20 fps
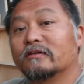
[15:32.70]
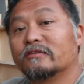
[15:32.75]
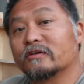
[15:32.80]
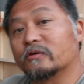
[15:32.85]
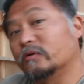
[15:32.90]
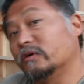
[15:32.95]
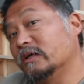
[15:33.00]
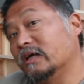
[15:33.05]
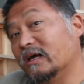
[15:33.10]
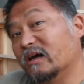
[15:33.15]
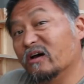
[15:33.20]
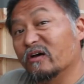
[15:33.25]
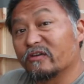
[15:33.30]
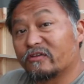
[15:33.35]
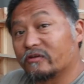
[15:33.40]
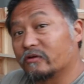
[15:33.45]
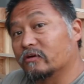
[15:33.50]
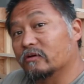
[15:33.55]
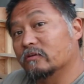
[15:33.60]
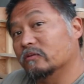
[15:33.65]
So we're not
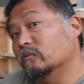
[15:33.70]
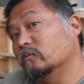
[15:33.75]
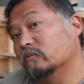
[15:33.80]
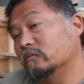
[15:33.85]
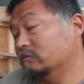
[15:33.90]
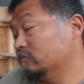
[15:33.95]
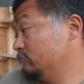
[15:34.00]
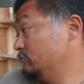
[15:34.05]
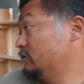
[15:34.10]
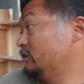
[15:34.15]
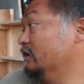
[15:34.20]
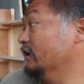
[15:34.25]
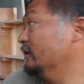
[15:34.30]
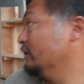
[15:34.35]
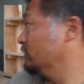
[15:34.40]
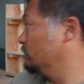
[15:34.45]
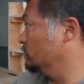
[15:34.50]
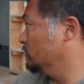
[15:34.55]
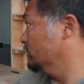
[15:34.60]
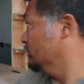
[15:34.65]
also
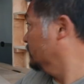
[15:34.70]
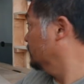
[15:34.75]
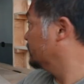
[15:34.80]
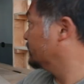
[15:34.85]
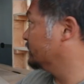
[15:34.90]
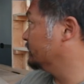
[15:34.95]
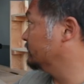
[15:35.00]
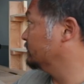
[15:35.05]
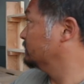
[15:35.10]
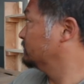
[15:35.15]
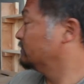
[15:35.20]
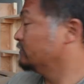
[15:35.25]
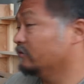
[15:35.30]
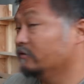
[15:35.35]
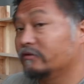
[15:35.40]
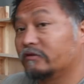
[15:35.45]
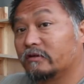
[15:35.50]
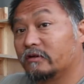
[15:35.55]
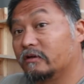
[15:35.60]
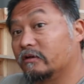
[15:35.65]
cutting wood and
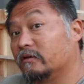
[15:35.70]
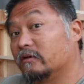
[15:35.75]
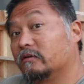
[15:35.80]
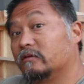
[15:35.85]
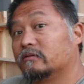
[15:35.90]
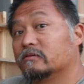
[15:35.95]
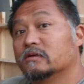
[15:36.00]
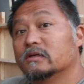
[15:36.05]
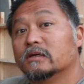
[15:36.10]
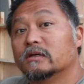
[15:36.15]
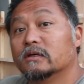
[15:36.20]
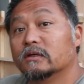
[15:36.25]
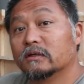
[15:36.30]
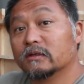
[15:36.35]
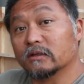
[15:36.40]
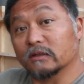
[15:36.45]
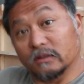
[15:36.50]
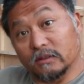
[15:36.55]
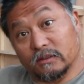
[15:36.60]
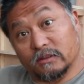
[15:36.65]
using
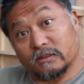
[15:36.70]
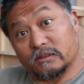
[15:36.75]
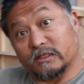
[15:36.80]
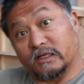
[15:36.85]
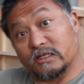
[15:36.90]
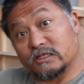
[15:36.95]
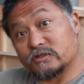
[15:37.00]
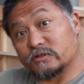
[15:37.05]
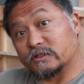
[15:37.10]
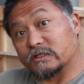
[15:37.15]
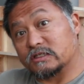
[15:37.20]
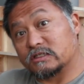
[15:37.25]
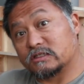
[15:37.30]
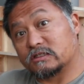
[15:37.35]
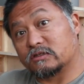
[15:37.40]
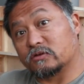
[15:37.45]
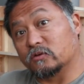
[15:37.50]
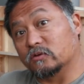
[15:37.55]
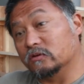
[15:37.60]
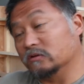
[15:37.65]
dangerous
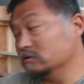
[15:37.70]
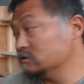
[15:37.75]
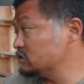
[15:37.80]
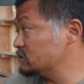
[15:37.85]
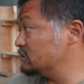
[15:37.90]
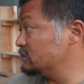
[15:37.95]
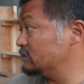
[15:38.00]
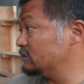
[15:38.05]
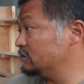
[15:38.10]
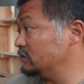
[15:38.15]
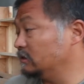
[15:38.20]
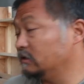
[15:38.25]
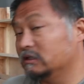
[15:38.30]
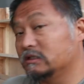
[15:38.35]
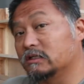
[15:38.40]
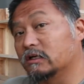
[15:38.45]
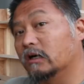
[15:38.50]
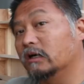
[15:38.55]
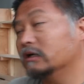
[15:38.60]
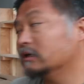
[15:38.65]
tools in the
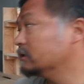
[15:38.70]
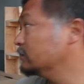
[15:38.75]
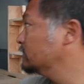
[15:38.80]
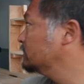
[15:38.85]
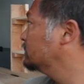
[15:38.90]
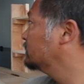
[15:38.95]
dark.